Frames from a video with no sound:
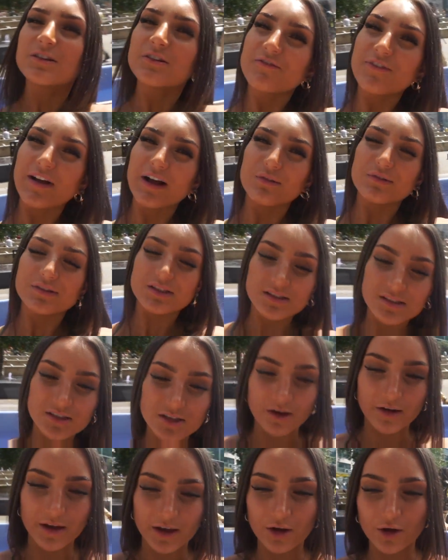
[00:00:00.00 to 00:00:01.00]
Fountains
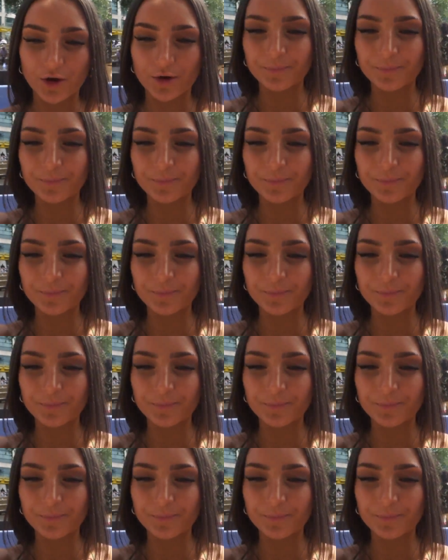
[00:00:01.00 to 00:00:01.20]
going on.